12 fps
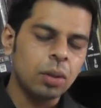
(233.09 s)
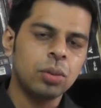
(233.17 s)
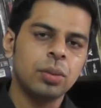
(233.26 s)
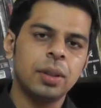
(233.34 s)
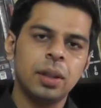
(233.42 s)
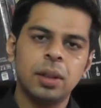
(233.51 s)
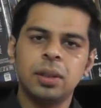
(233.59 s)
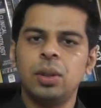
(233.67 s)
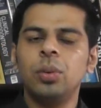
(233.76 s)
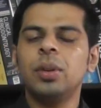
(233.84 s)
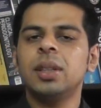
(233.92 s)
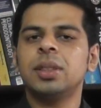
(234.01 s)
So the
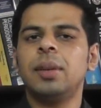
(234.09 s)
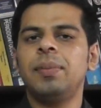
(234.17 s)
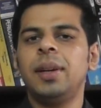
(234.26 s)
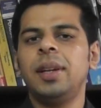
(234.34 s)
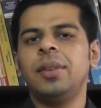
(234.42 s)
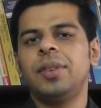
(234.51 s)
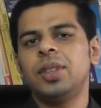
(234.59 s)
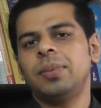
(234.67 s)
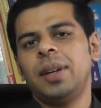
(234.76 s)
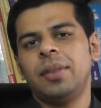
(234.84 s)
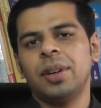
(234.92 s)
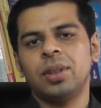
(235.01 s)
nuclear submarine
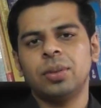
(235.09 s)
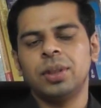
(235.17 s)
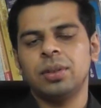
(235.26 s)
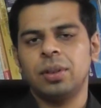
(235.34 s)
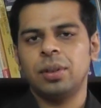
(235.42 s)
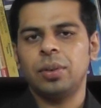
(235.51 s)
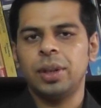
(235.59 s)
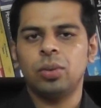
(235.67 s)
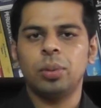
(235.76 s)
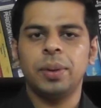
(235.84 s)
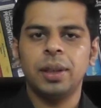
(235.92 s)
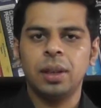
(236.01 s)
enrichment ratio is going
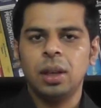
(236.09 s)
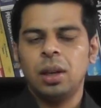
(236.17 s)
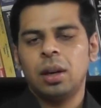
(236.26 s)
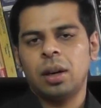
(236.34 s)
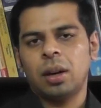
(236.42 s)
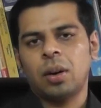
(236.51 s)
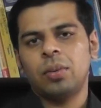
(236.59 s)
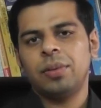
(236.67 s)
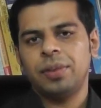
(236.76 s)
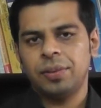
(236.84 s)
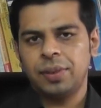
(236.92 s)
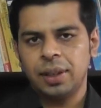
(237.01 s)
to be around
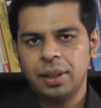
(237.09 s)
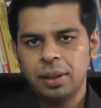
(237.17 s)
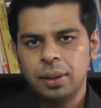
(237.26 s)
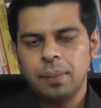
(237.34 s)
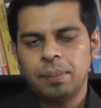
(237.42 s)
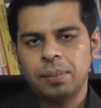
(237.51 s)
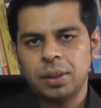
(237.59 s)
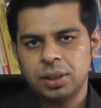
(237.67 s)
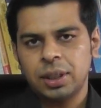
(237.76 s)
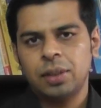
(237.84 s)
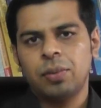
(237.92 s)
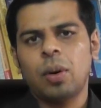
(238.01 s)
50%
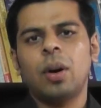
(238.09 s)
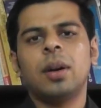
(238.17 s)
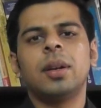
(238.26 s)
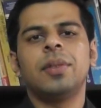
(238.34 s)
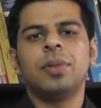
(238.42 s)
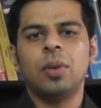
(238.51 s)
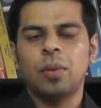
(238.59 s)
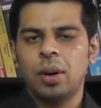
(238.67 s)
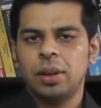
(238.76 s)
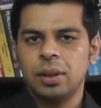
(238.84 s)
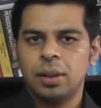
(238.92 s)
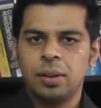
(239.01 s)
for if you
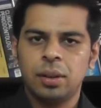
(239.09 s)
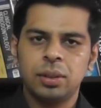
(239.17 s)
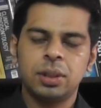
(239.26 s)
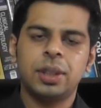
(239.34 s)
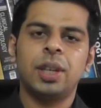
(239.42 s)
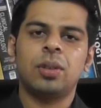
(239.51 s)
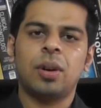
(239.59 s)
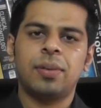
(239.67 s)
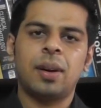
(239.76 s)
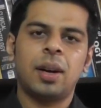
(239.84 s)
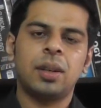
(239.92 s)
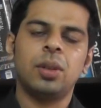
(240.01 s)
want a
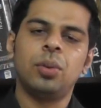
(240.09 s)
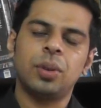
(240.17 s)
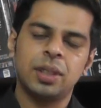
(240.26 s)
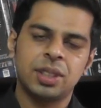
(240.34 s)
state-of-art nuclear